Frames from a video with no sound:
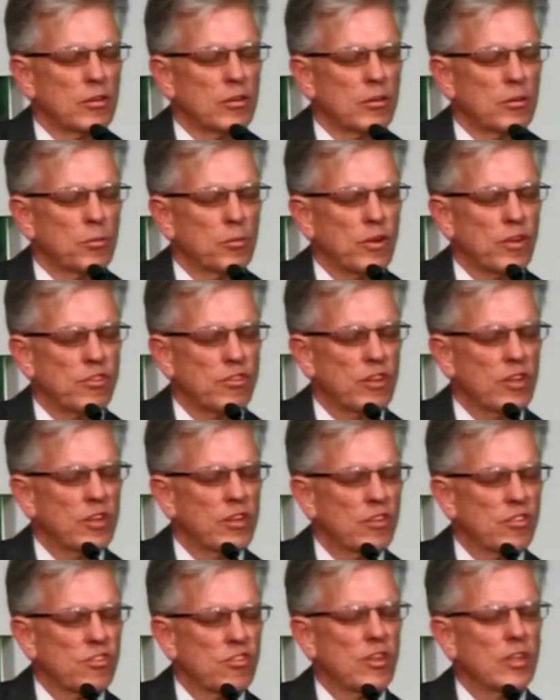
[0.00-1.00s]
we see
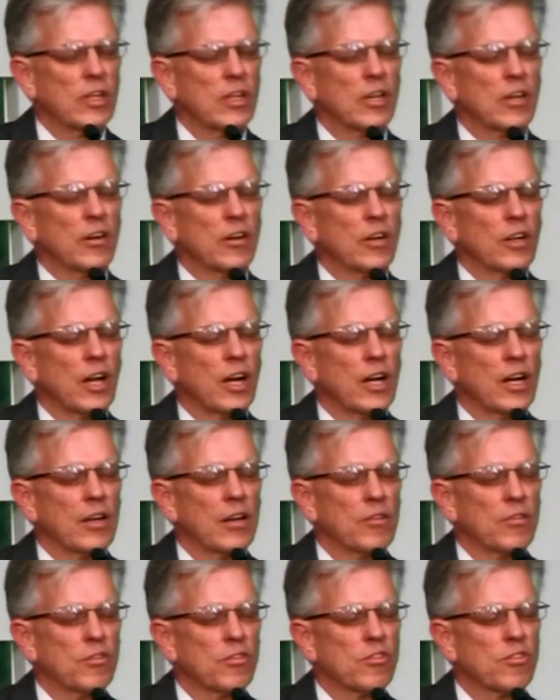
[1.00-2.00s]
the sin in our
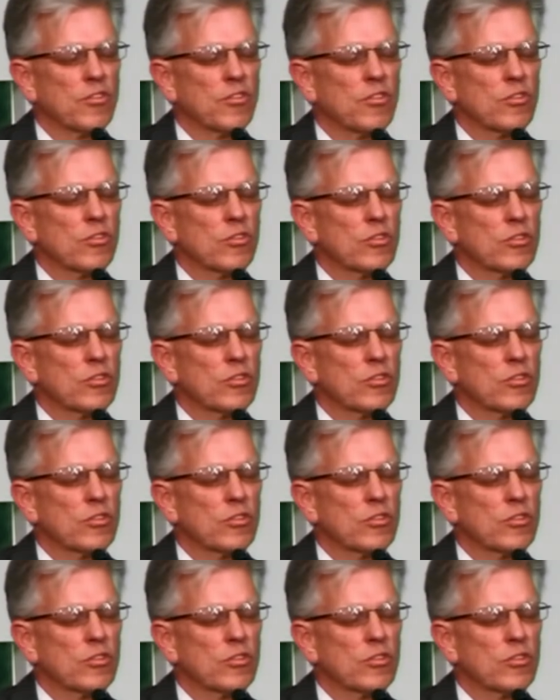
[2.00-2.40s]
lives.